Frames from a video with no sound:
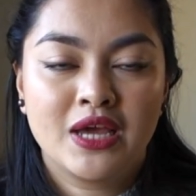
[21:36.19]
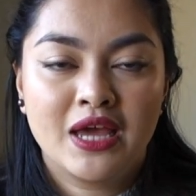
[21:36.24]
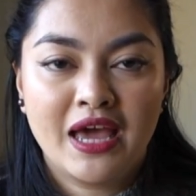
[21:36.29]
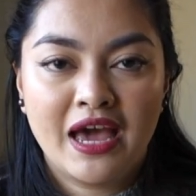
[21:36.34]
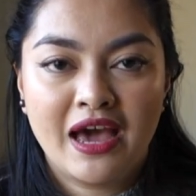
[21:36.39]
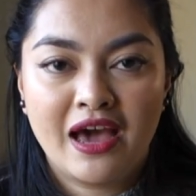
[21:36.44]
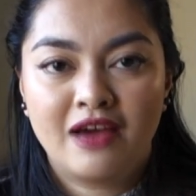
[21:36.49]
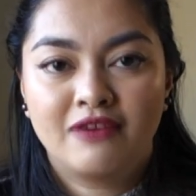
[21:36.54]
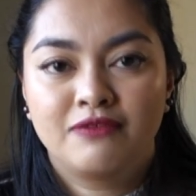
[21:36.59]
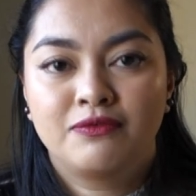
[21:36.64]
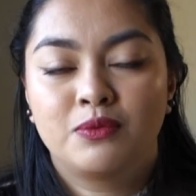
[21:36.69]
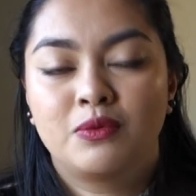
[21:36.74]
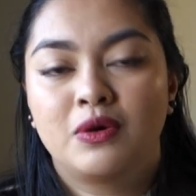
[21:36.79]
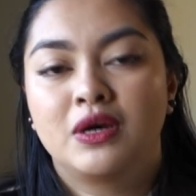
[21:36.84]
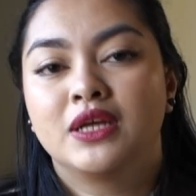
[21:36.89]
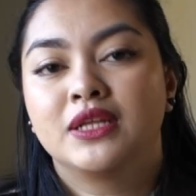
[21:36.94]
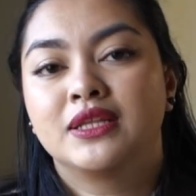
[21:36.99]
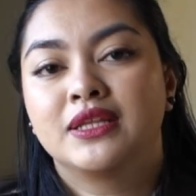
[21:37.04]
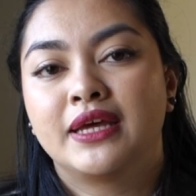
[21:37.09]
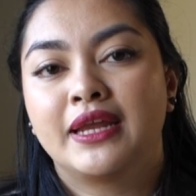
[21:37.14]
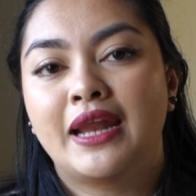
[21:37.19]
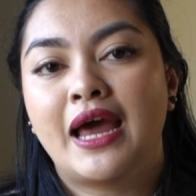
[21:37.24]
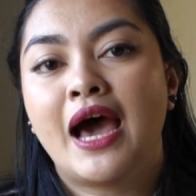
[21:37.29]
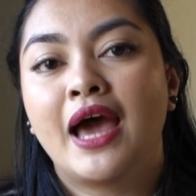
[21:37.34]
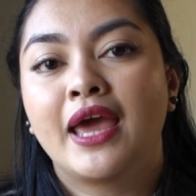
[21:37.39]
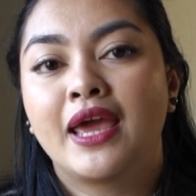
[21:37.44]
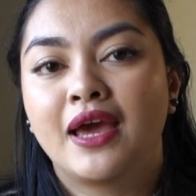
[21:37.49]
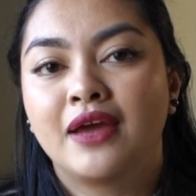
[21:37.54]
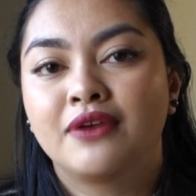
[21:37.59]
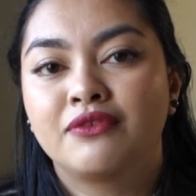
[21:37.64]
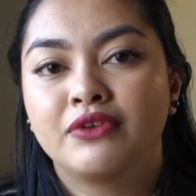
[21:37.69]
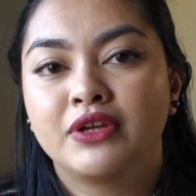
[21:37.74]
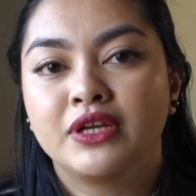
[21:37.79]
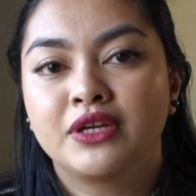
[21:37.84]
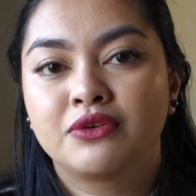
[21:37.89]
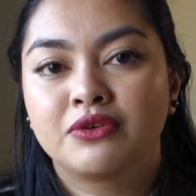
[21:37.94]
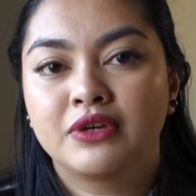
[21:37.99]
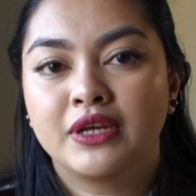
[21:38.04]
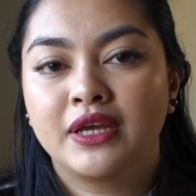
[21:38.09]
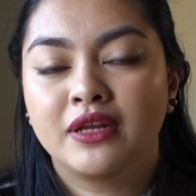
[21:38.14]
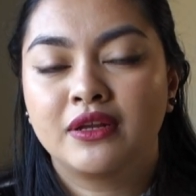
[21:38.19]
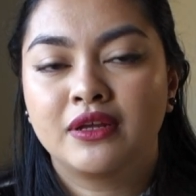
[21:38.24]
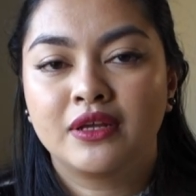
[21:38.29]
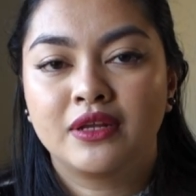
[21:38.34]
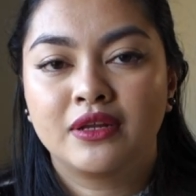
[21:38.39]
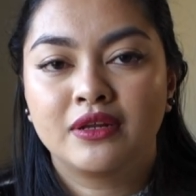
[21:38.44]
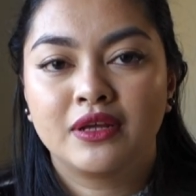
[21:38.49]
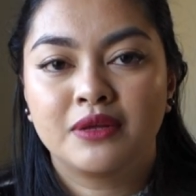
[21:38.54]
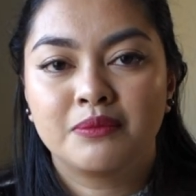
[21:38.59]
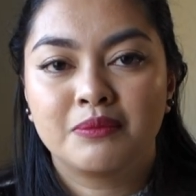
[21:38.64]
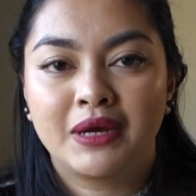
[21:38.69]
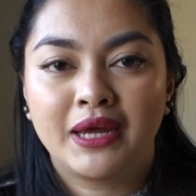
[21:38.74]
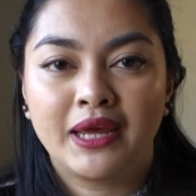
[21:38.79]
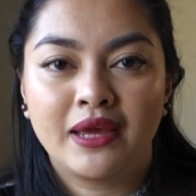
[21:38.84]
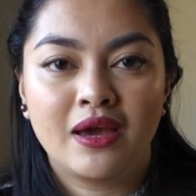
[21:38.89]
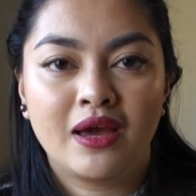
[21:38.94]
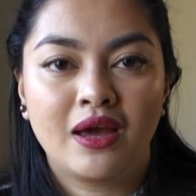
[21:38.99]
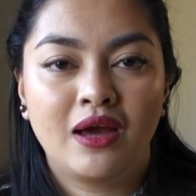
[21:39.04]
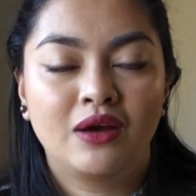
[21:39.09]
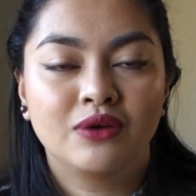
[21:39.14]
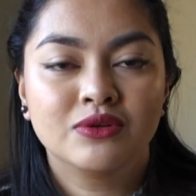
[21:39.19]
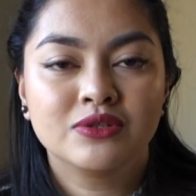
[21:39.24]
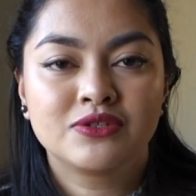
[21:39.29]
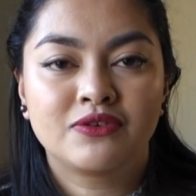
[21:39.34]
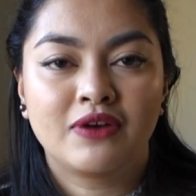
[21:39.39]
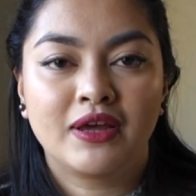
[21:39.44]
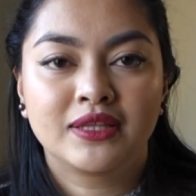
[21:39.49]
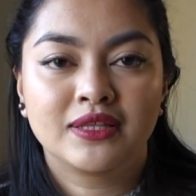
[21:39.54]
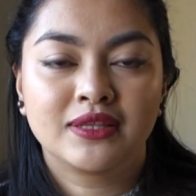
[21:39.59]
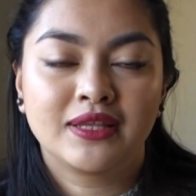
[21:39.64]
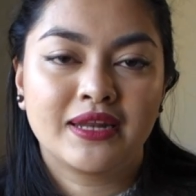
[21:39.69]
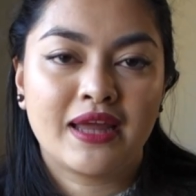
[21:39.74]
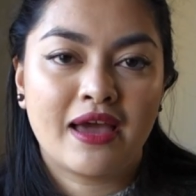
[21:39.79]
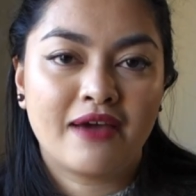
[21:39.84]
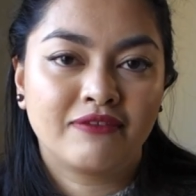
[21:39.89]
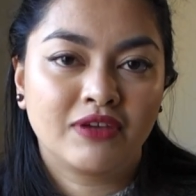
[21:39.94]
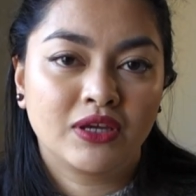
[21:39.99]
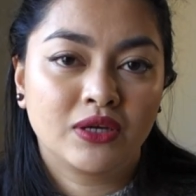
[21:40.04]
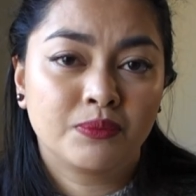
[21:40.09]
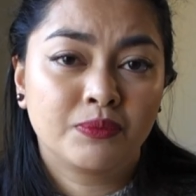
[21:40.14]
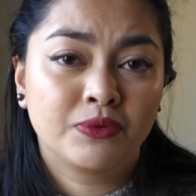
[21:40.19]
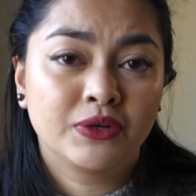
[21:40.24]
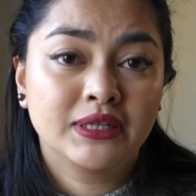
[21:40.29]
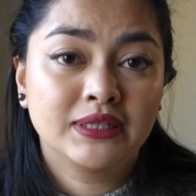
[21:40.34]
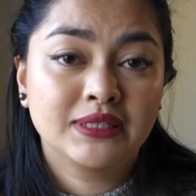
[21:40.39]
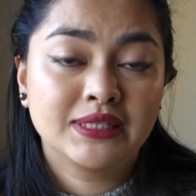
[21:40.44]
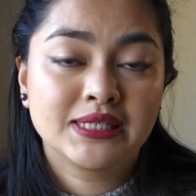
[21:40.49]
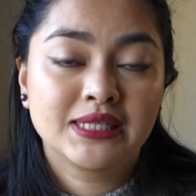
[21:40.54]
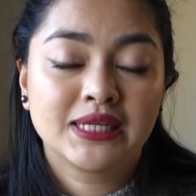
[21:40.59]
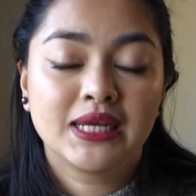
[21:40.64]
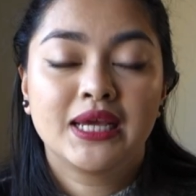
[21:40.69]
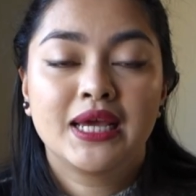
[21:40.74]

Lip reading: have one that I had recreated in my house rather than having a print.